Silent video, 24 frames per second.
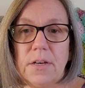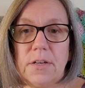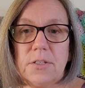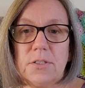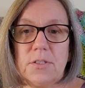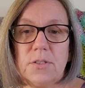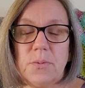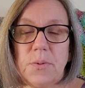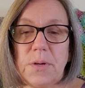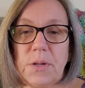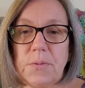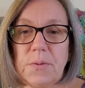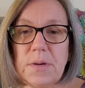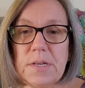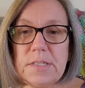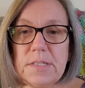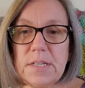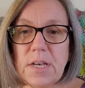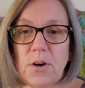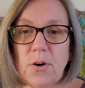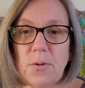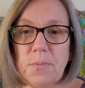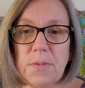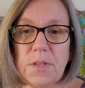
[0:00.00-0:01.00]
So anyways,
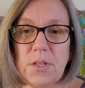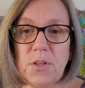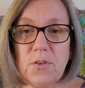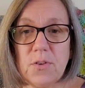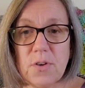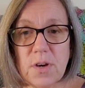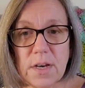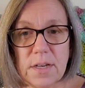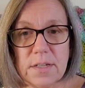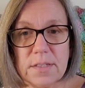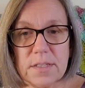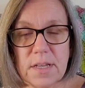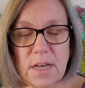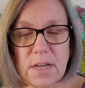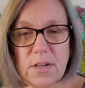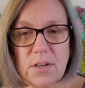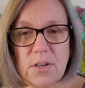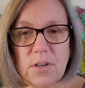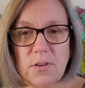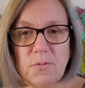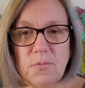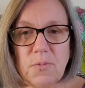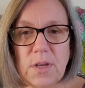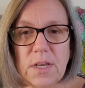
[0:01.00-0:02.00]
I hope that you guys had a
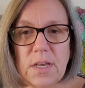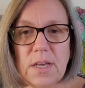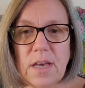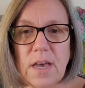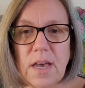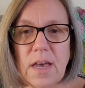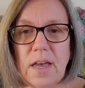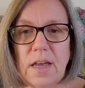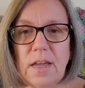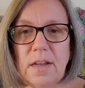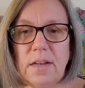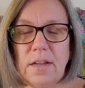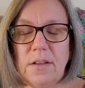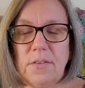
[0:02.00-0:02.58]
good weekend.